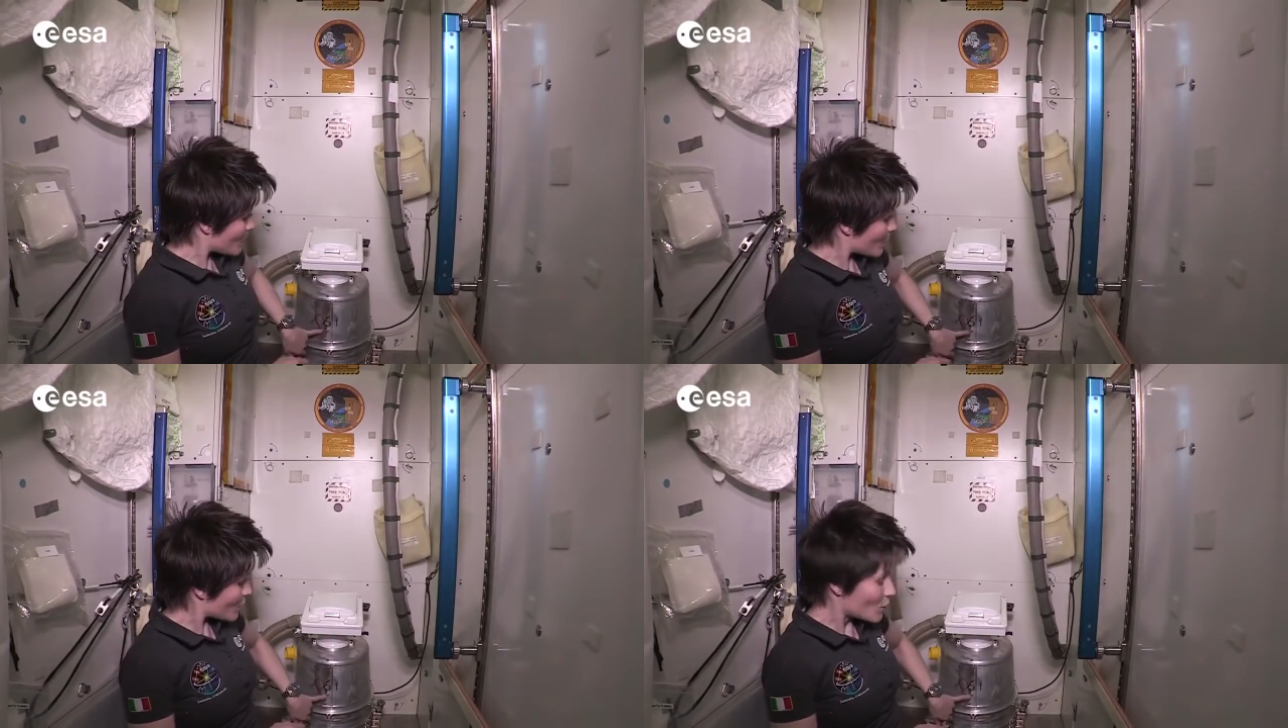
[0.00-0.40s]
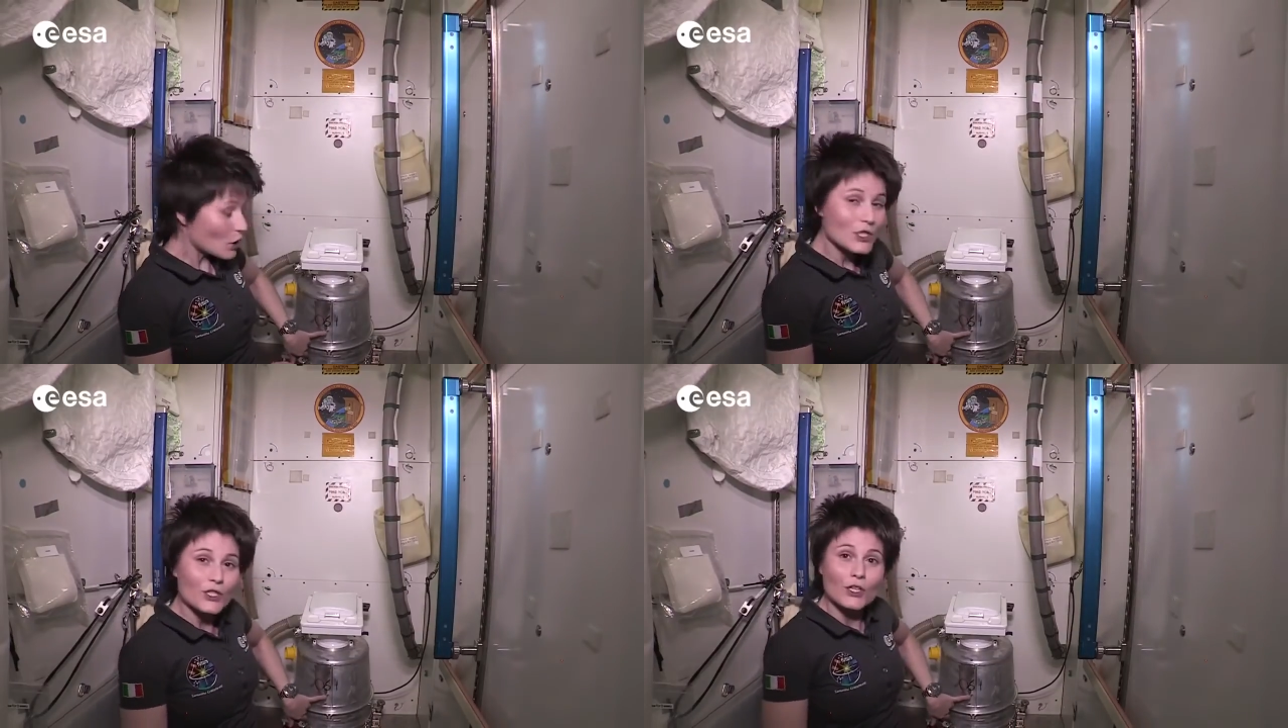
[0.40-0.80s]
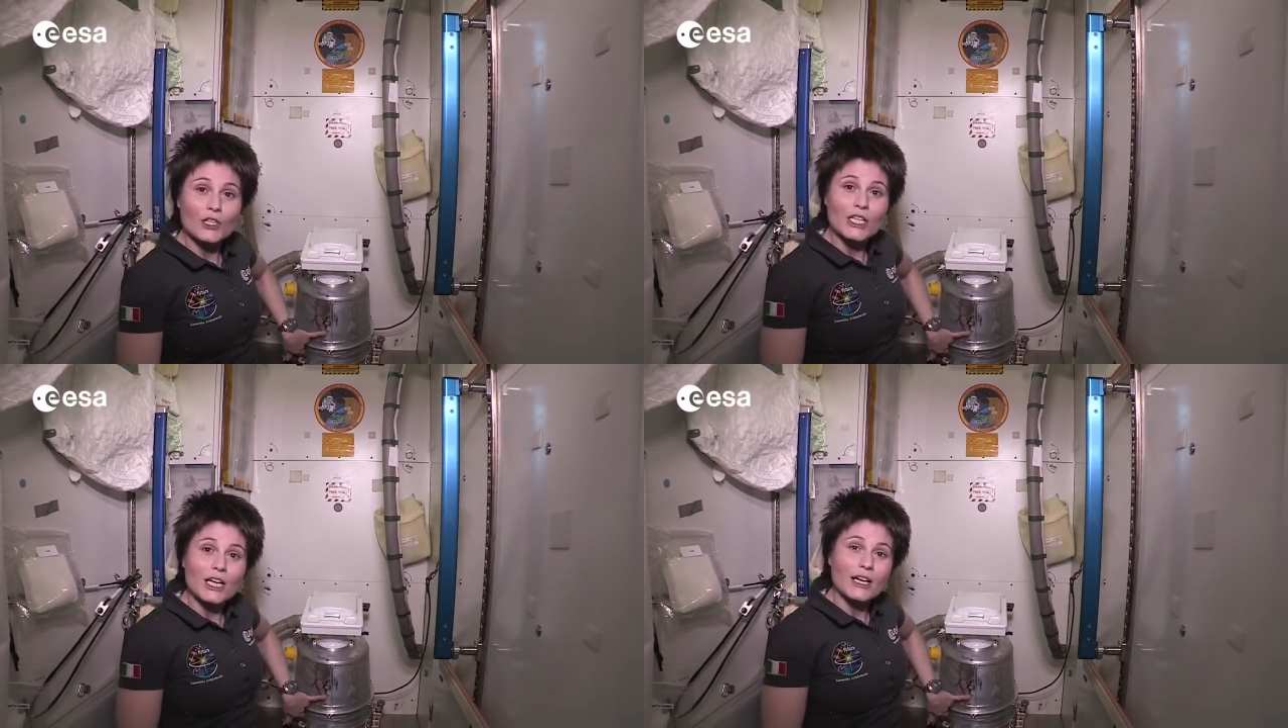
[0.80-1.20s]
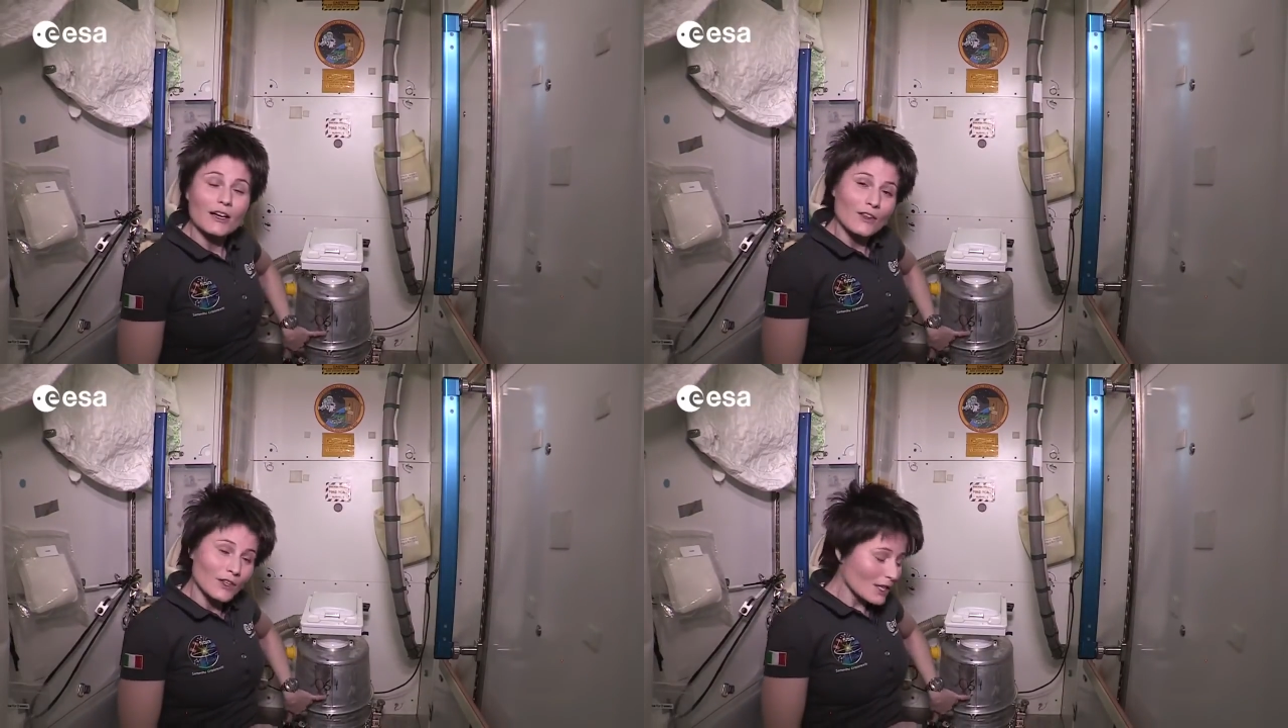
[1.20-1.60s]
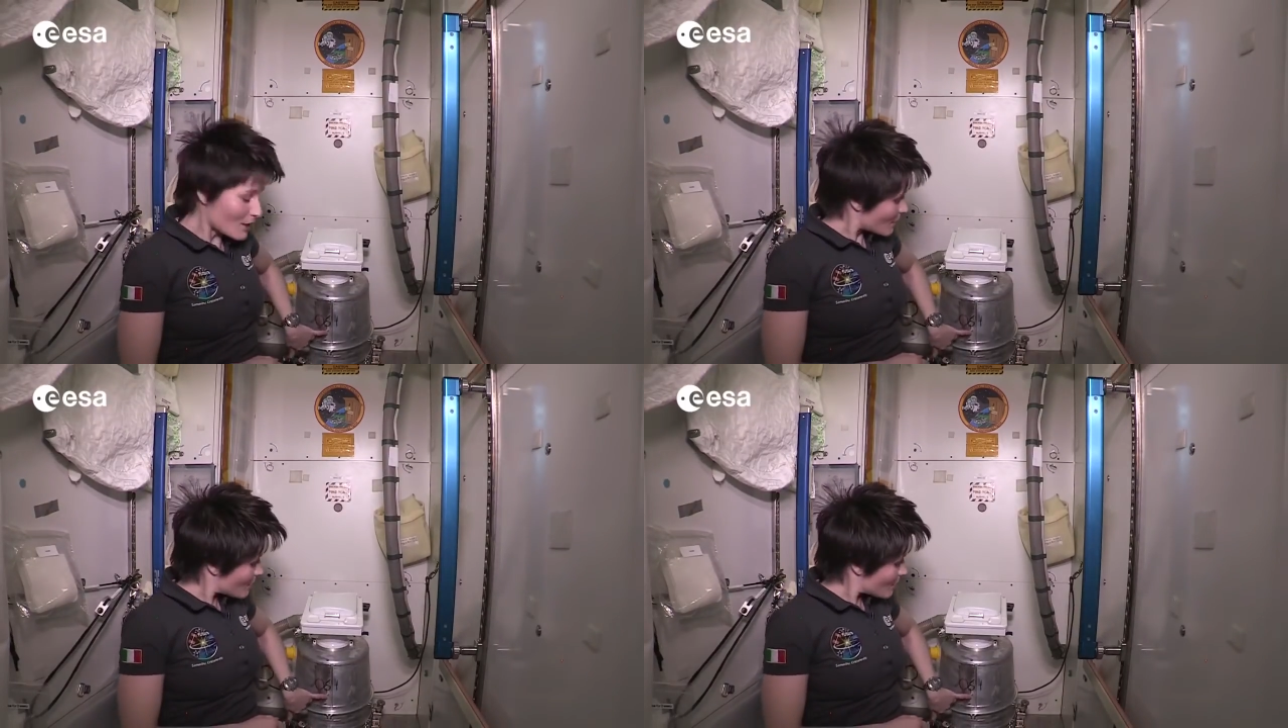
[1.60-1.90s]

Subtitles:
was installed on the